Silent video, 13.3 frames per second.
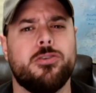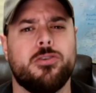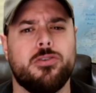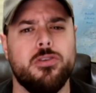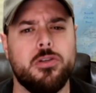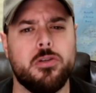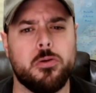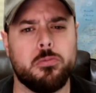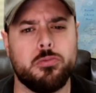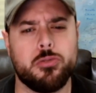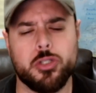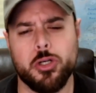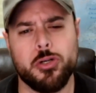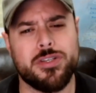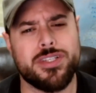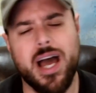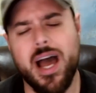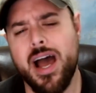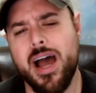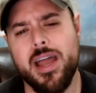you know shirt and
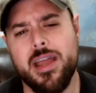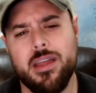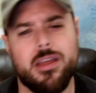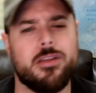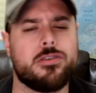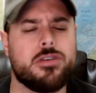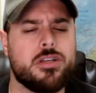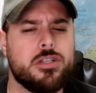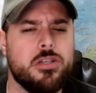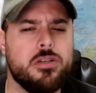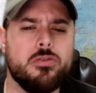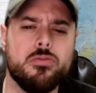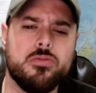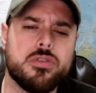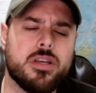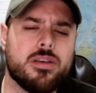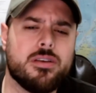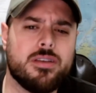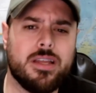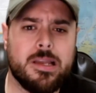tie and dress shoes
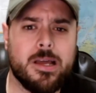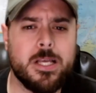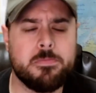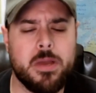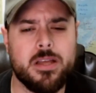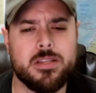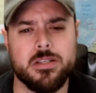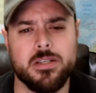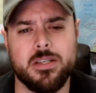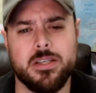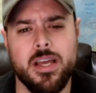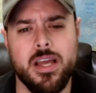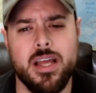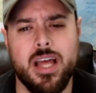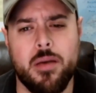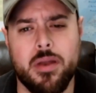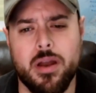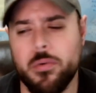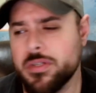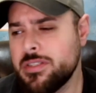and, and nice pants on. I
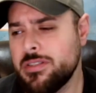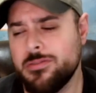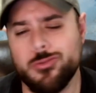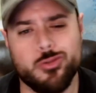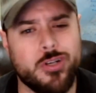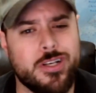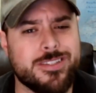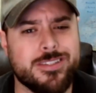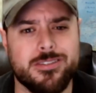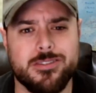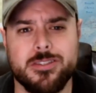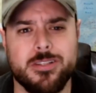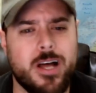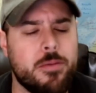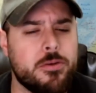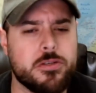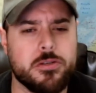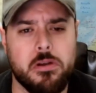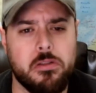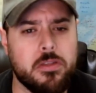mean, I wasn't dressed
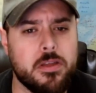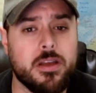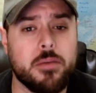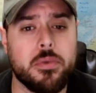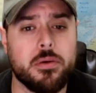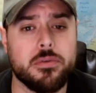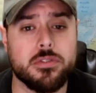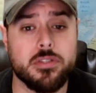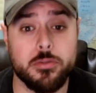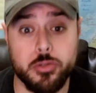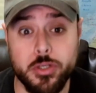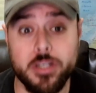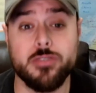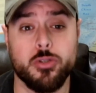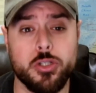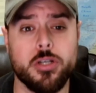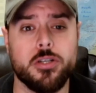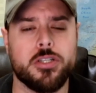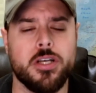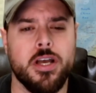slobbish or anything. I mean, I was I was dressed for
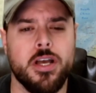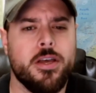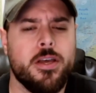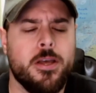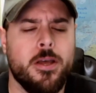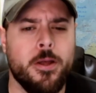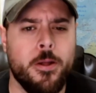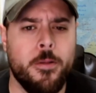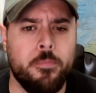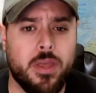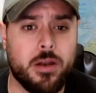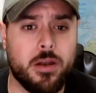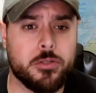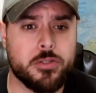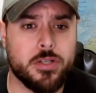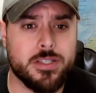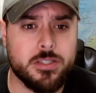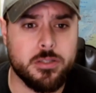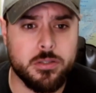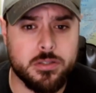church. And I was
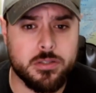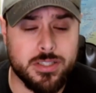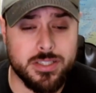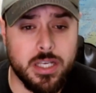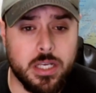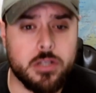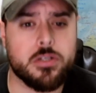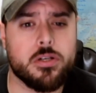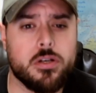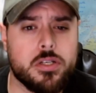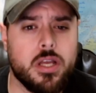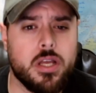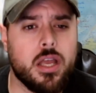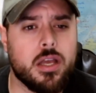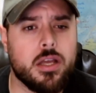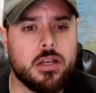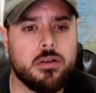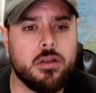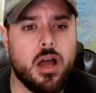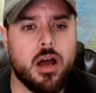dressed to, to sing at church,
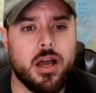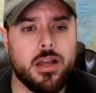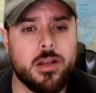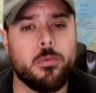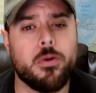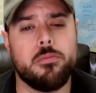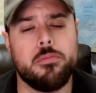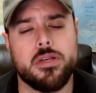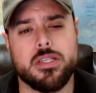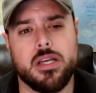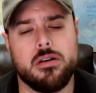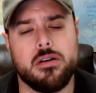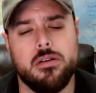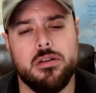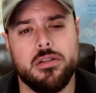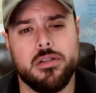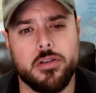and uh, I didn't want to miss out on the